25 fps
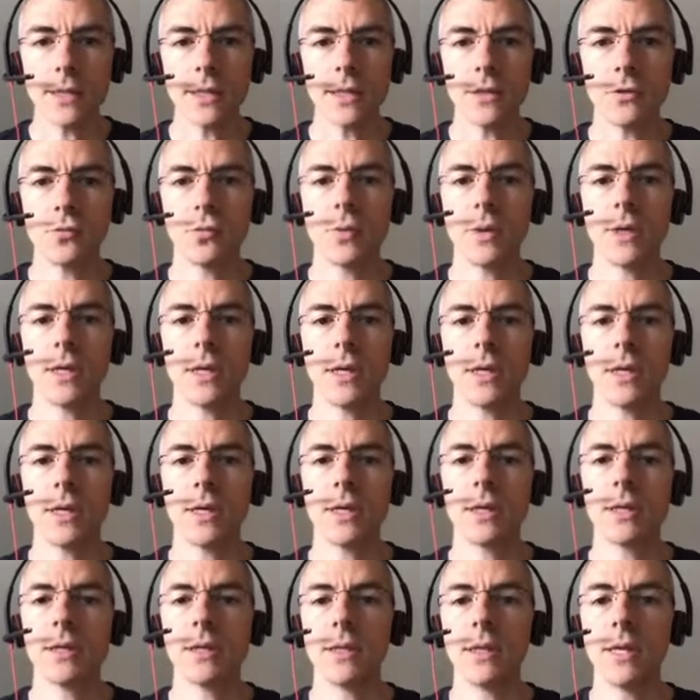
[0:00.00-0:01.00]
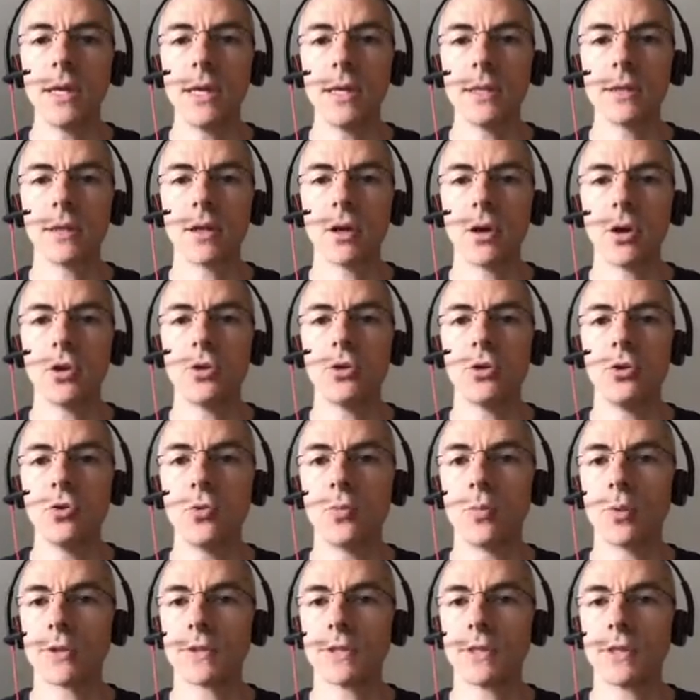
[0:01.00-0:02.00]
did we need a
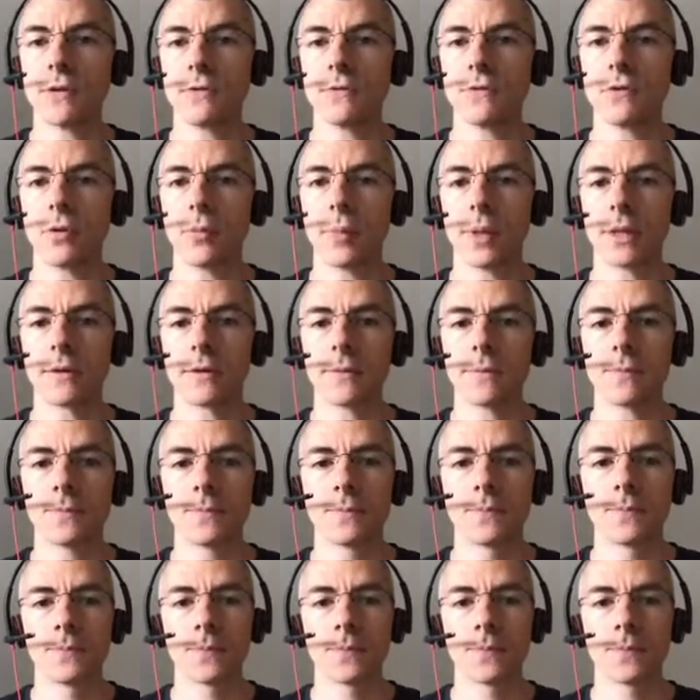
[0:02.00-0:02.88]
new posting format?